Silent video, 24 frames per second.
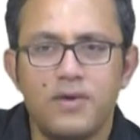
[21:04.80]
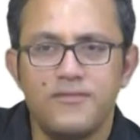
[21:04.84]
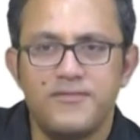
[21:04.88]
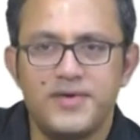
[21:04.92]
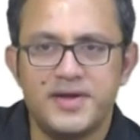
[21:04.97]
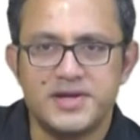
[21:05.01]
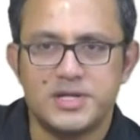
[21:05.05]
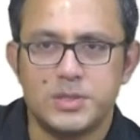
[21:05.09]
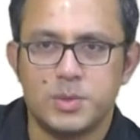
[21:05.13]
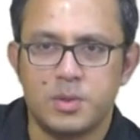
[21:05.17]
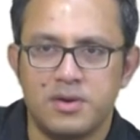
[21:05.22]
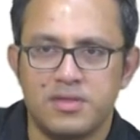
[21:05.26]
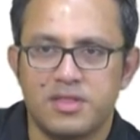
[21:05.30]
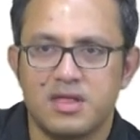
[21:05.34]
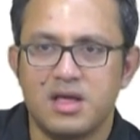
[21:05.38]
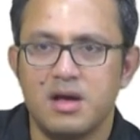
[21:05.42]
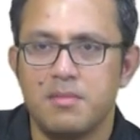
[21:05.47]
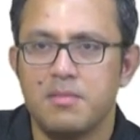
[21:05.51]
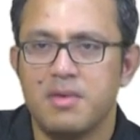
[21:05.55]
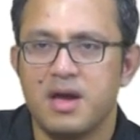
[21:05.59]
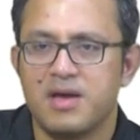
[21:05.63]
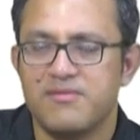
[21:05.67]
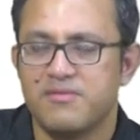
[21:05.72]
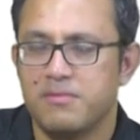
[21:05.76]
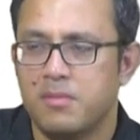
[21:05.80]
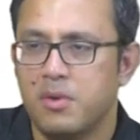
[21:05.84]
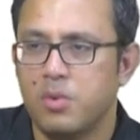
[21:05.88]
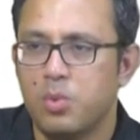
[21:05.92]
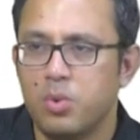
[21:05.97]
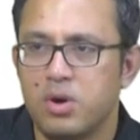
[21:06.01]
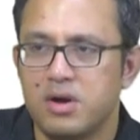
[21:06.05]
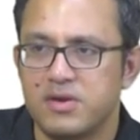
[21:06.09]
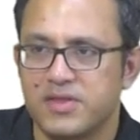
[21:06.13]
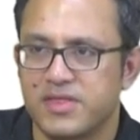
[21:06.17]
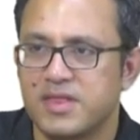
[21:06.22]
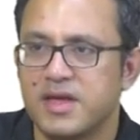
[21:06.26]
veteran. He's come back from a
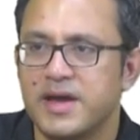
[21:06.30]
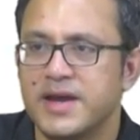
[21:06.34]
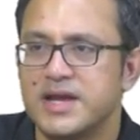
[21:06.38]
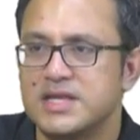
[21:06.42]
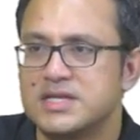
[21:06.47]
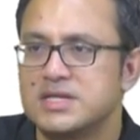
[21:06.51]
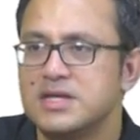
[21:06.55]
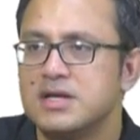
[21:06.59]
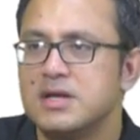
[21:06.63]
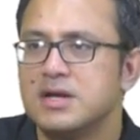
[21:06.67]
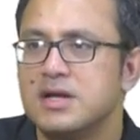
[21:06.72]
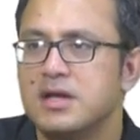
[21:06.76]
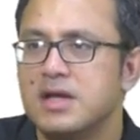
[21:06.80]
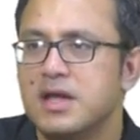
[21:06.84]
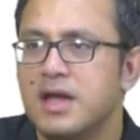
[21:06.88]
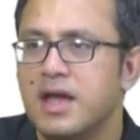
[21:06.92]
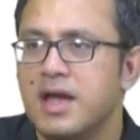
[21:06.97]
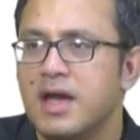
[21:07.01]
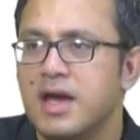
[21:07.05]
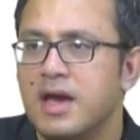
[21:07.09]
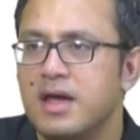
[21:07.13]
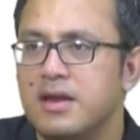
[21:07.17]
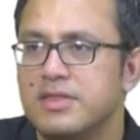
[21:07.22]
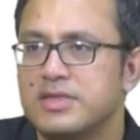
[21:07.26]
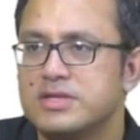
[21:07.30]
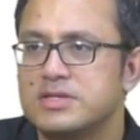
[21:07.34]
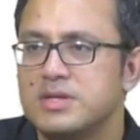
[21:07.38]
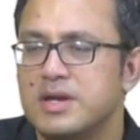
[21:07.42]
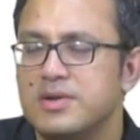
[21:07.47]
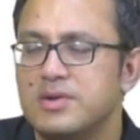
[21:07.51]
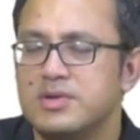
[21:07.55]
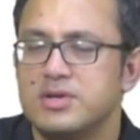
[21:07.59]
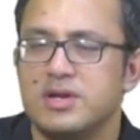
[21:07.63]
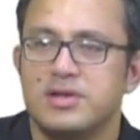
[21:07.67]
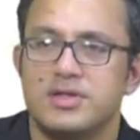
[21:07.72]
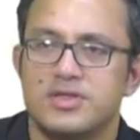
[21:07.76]
war site and he's
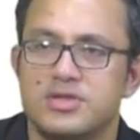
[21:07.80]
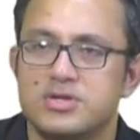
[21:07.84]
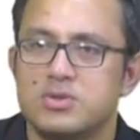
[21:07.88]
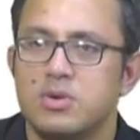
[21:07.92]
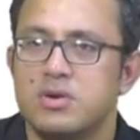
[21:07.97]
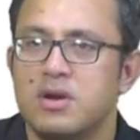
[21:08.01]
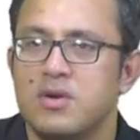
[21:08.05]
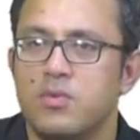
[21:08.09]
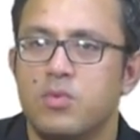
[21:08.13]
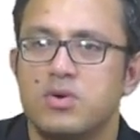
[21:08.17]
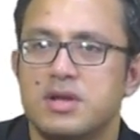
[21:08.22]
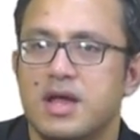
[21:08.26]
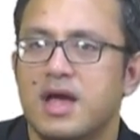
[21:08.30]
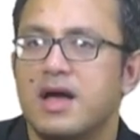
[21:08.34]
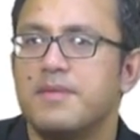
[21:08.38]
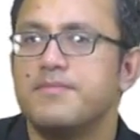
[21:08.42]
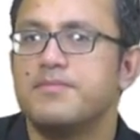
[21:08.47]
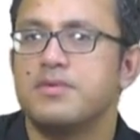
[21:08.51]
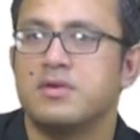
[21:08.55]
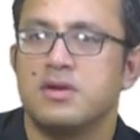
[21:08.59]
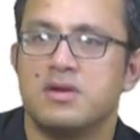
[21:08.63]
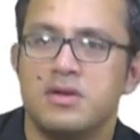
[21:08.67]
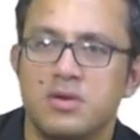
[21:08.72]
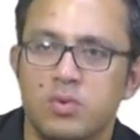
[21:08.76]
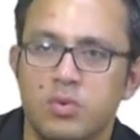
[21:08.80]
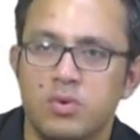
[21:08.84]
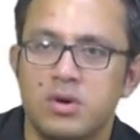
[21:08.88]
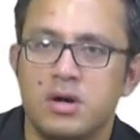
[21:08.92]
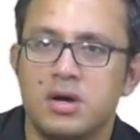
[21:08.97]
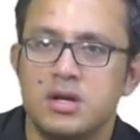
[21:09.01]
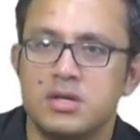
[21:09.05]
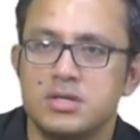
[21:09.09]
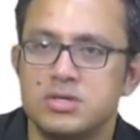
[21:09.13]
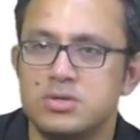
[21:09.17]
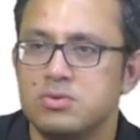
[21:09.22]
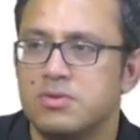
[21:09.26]
trying to tell a story of what happened in the
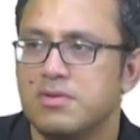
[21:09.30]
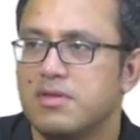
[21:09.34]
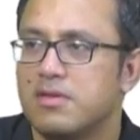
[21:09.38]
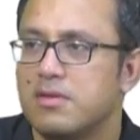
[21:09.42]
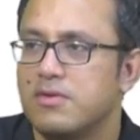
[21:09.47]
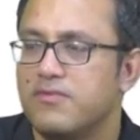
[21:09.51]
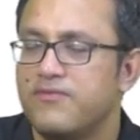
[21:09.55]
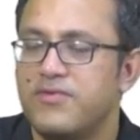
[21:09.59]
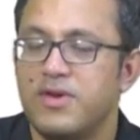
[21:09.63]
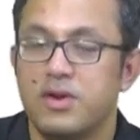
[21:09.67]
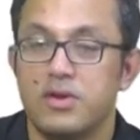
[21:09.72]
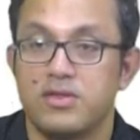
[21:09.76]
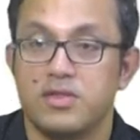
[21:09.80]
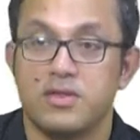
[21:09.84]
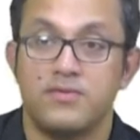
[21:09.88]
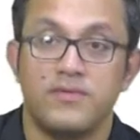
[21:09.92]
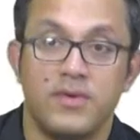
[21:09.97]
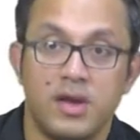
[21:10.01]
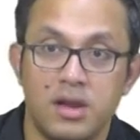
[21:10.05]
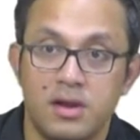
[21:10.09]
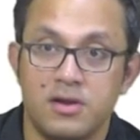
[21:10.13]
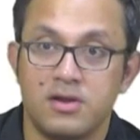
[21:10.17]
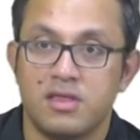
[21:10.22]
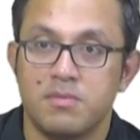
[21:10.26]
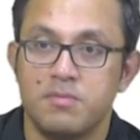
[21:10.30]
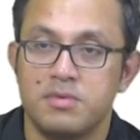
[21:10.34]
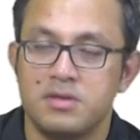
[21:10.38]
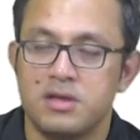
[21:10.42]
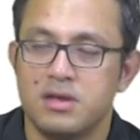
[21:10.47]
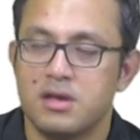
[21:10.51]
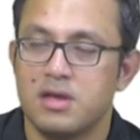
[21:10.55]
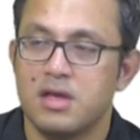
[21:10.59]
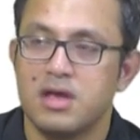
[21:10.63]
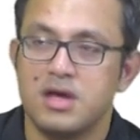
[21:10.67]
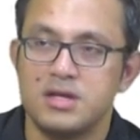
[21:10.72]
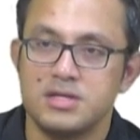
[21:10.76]
war to fellow civilians, but
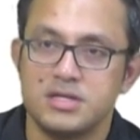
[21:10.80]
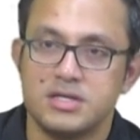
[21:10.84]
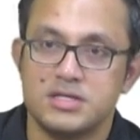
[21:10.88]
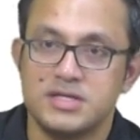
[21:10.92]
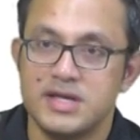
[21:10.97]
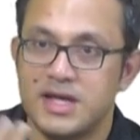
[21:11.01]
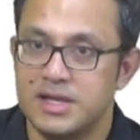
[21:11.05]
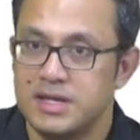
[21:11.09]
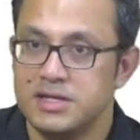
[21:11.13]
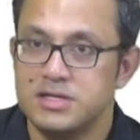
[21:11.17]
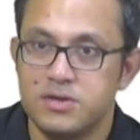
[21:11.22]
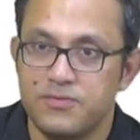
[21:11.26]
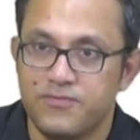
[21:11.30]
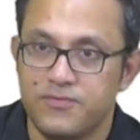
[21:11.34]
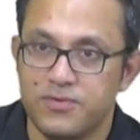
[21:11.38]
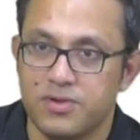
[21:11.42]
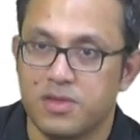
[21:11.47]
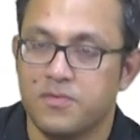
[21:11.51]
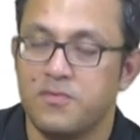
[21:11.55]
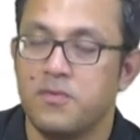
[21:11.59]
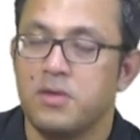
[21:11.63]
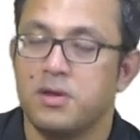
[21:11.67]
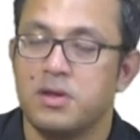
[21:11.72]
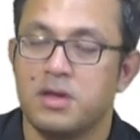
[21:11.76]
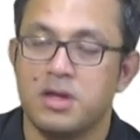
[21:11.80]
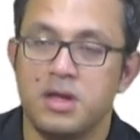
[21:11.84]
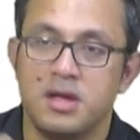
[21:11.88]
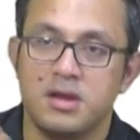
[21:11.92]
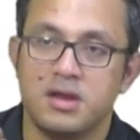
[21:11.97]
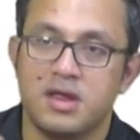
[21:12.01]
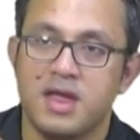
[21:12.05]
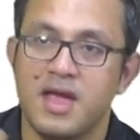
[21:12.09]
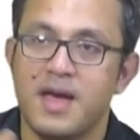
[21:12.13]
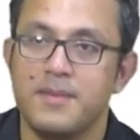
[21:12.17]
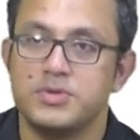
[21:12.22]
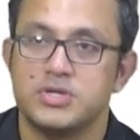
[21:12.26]
he can't tell it. First of all, he
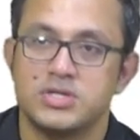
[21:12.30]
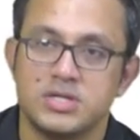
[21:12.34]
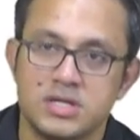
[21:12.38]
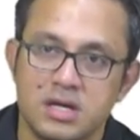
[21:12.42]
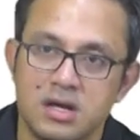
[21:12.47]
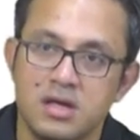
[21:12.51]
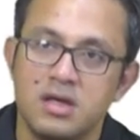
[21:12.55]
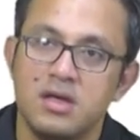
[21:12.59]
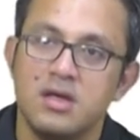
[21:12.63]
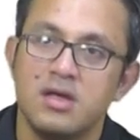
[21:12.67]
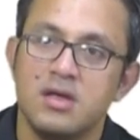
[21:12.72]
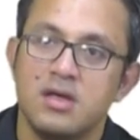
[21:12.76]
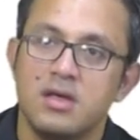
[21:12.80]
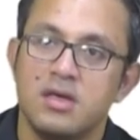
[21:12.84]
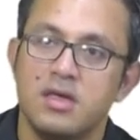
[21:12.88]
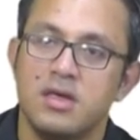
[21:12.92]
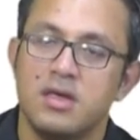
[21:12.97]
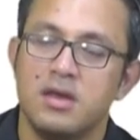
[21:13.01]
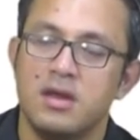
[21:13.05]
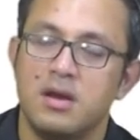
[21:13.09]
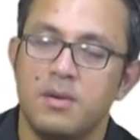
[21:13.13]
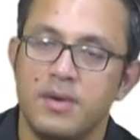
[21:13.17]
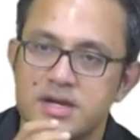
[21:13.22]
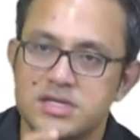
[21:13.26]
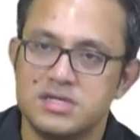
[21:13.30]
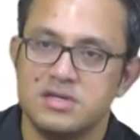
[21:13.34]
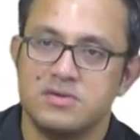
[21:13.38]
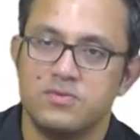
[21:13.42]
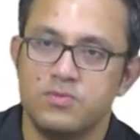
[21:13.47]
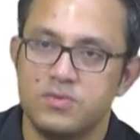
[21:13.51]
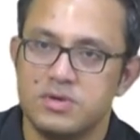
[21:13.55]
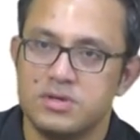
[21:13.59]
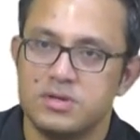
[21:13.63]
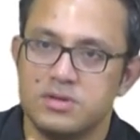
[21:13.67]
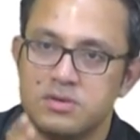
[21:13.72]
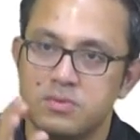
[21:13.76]
can't capture in
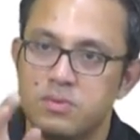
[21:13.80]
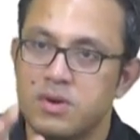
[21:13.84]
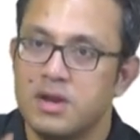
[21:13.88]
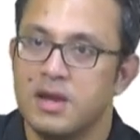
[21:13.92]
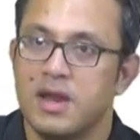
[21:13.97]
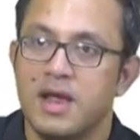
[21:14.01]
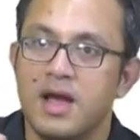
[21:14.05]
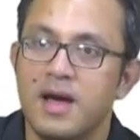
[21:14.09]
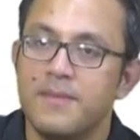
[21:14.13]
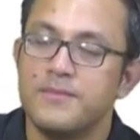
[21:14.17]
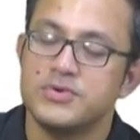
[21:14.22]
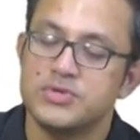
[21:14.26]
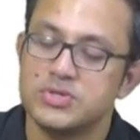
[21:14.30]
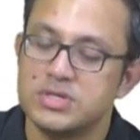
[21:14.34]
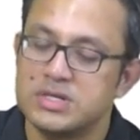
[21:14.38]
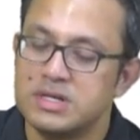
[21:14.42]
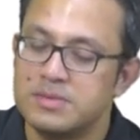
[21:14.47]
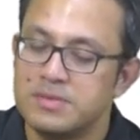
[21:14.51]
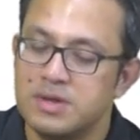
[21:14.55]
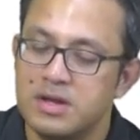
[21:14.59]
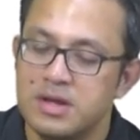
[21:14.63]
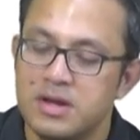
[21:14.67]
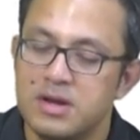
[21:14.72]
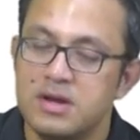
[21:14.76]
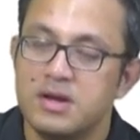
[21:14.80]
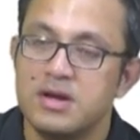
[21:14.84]
narrative what really happened to him.